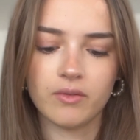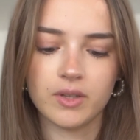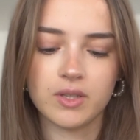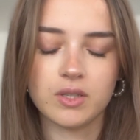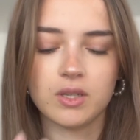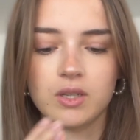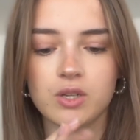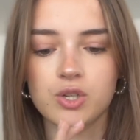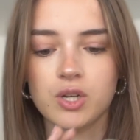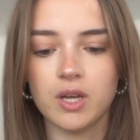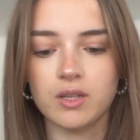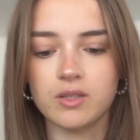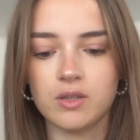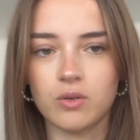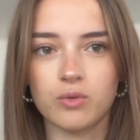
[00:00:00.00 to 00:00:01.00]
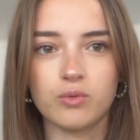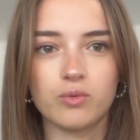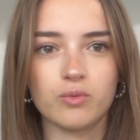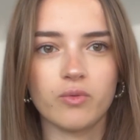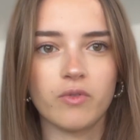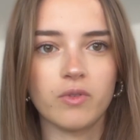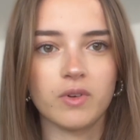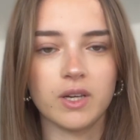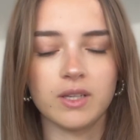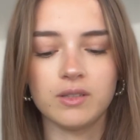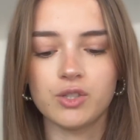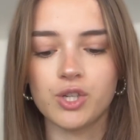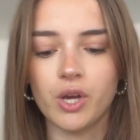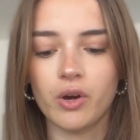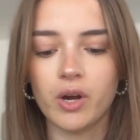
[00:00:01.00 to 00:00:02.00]
It's in shades 03
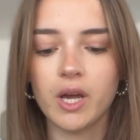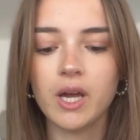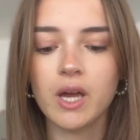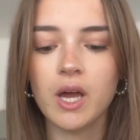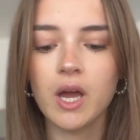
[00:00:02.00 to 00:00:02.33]
Cherry.